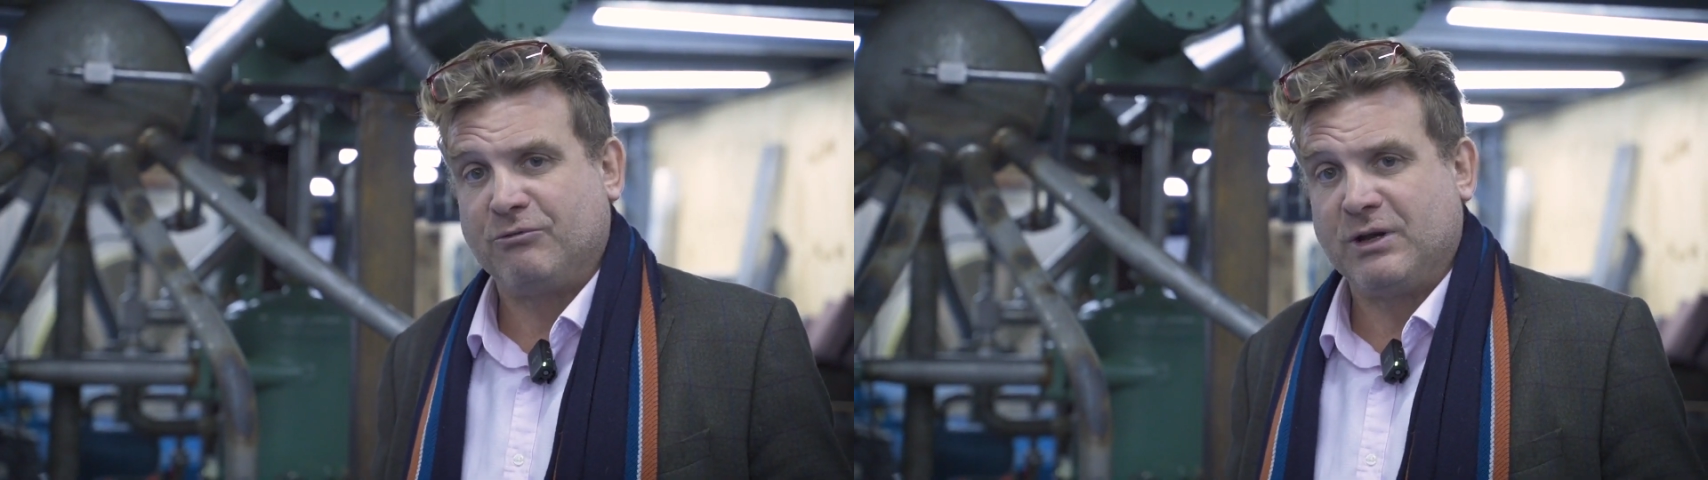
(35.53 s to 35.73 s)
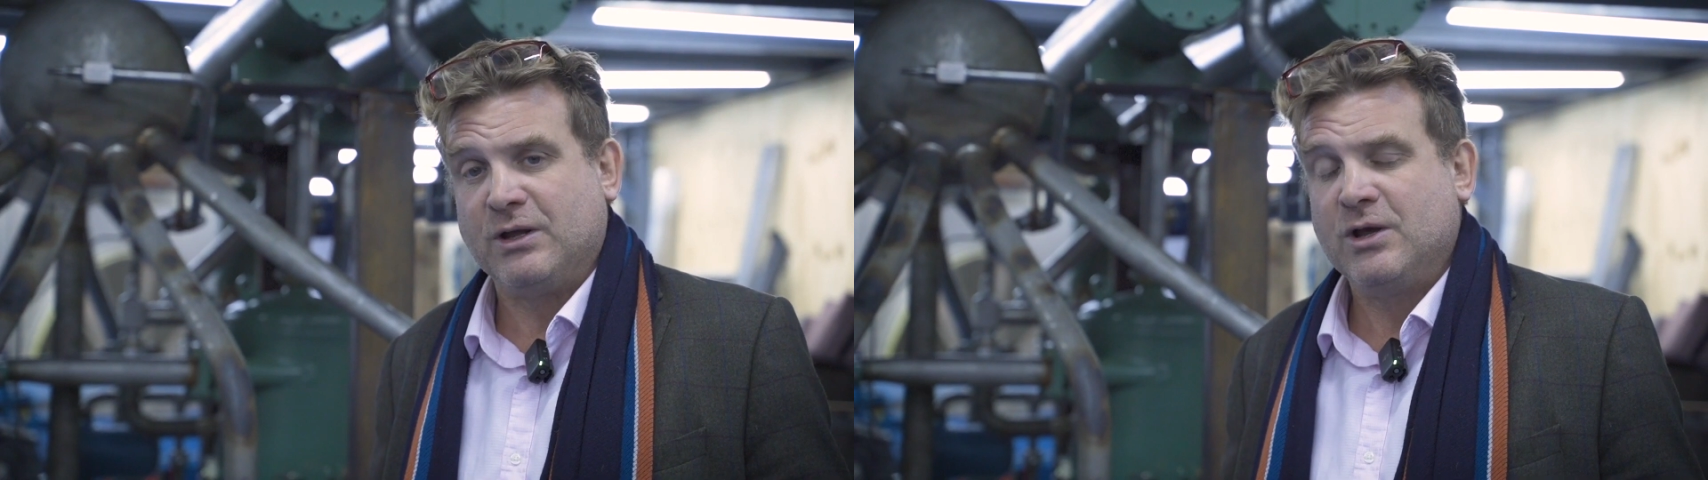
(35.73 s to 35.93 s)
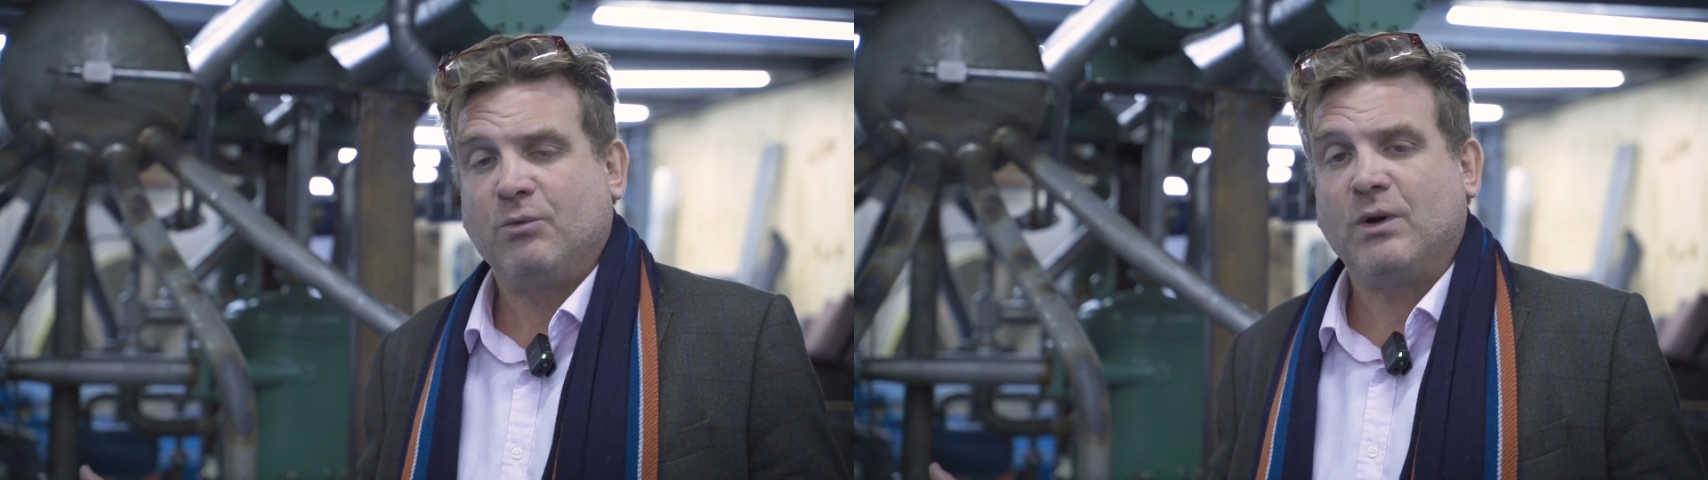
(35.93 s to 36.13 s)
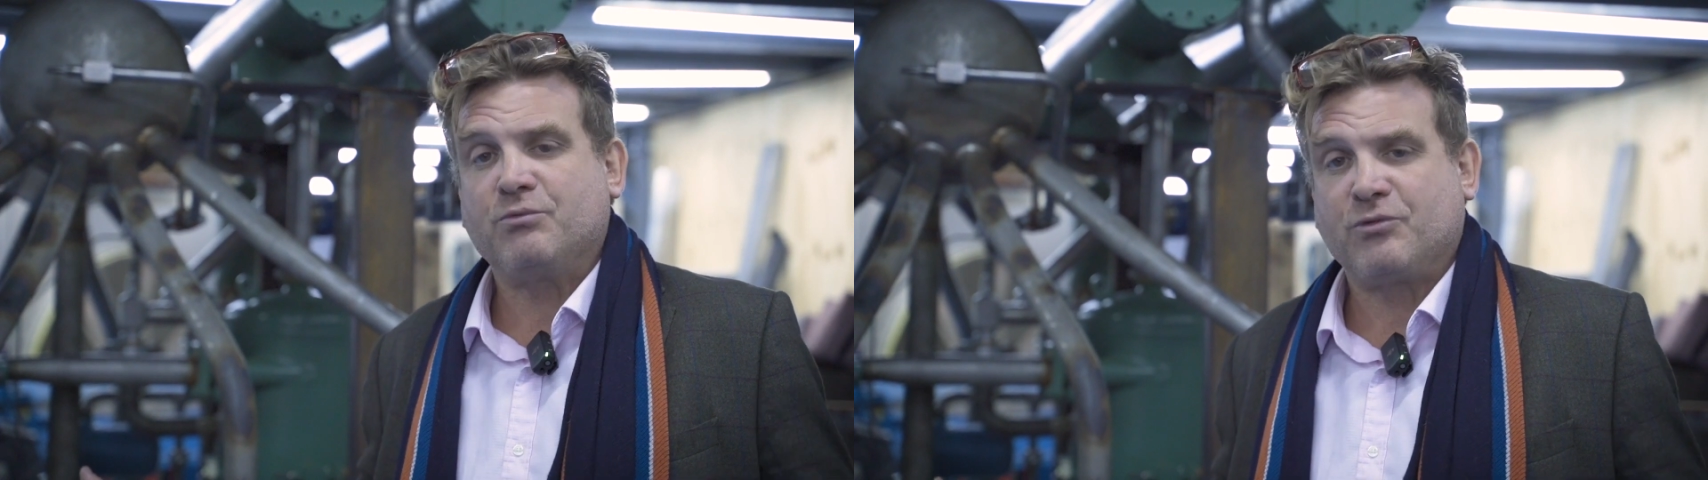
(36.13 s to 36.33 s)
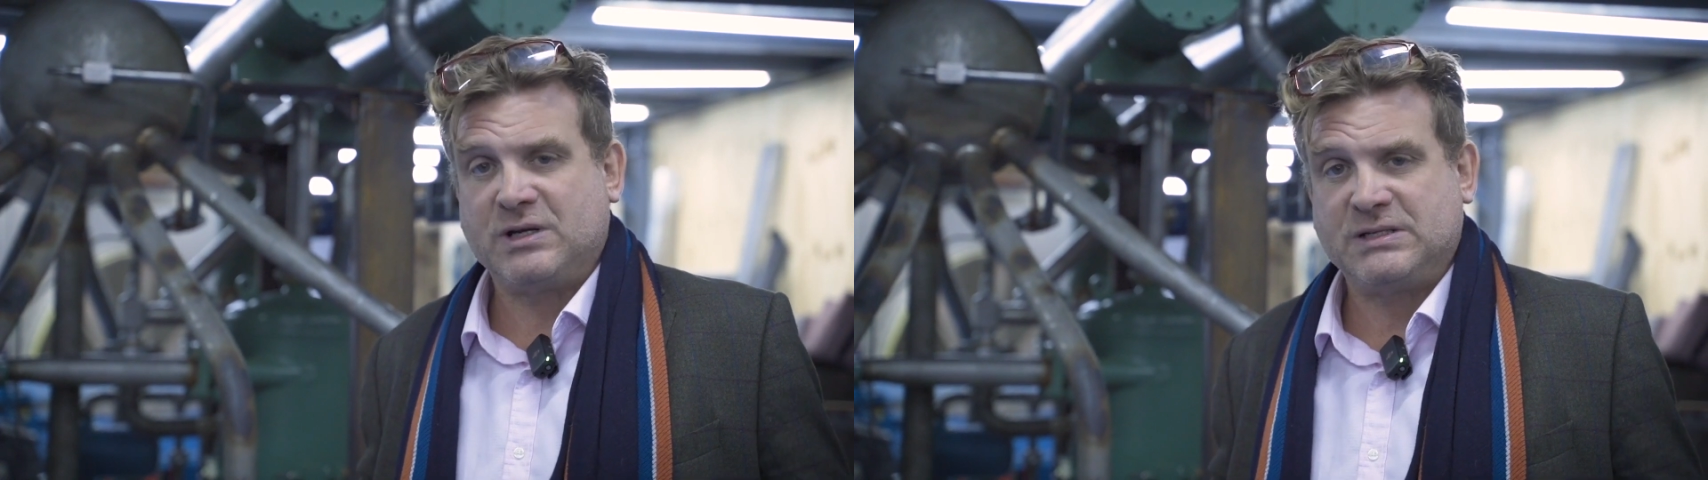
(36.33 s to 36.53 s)
grid when
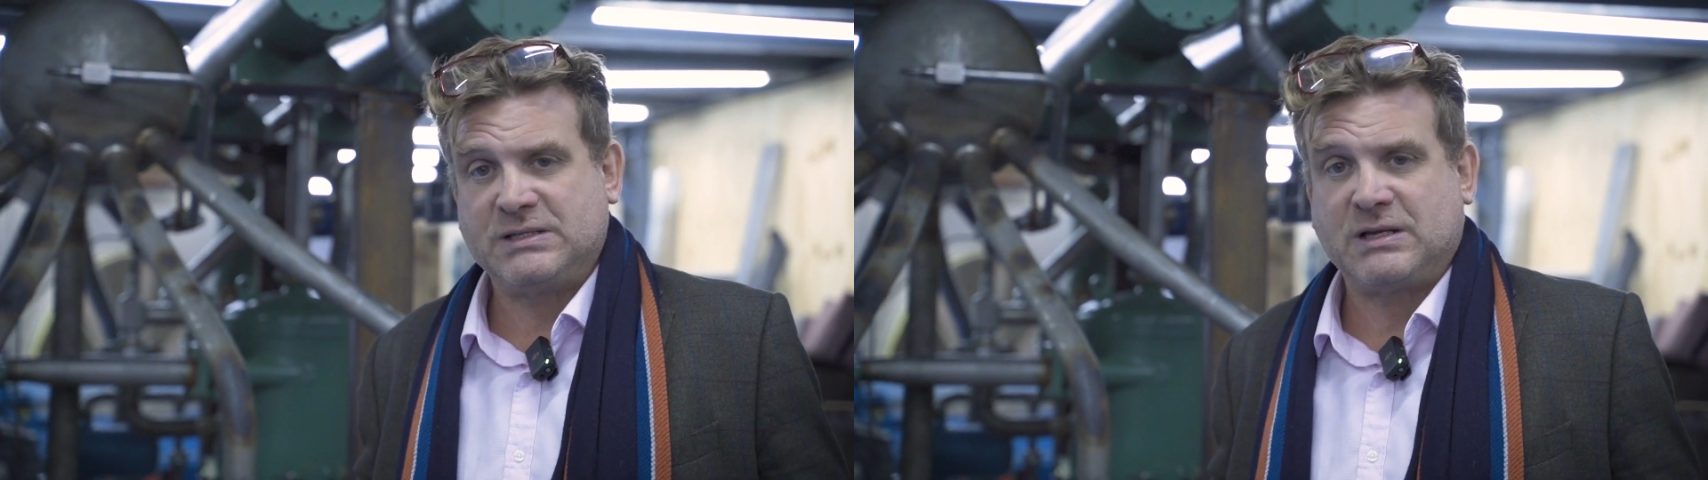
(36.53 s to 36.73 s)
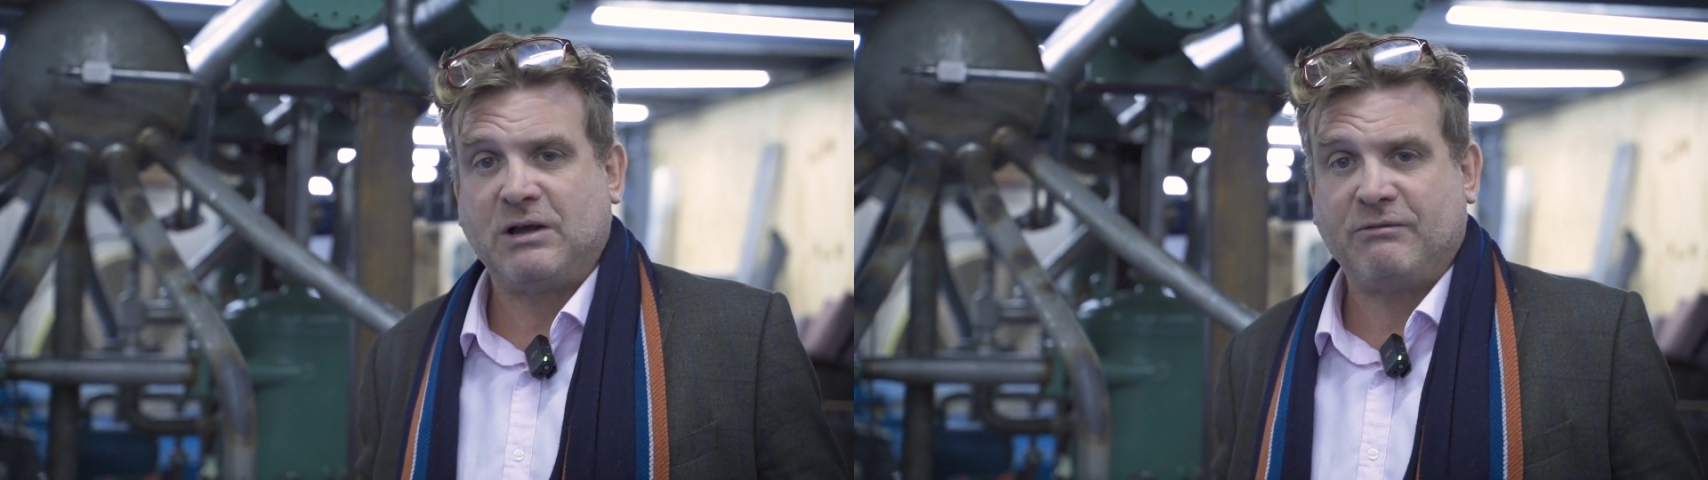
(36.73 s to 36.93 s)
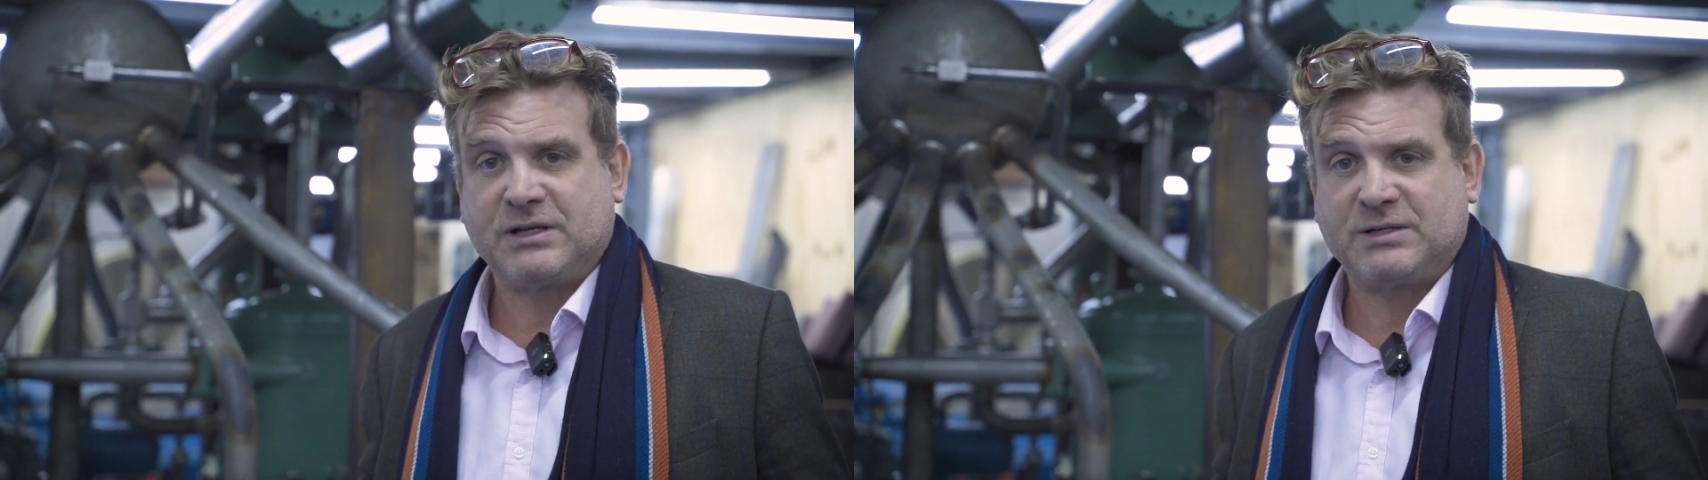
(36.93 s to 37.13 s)
prices are